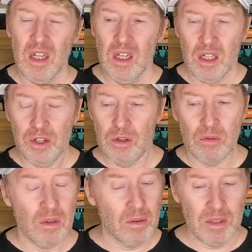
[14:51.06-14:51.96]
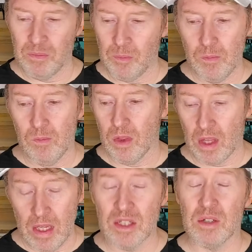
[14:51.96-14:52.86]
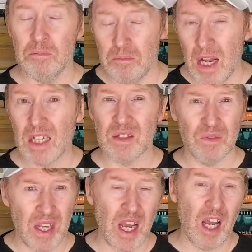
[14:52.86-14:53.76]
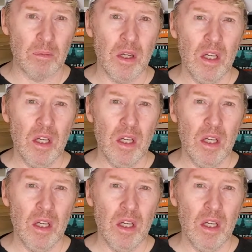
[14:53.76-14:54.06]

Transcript: I mean, it is a massive gap.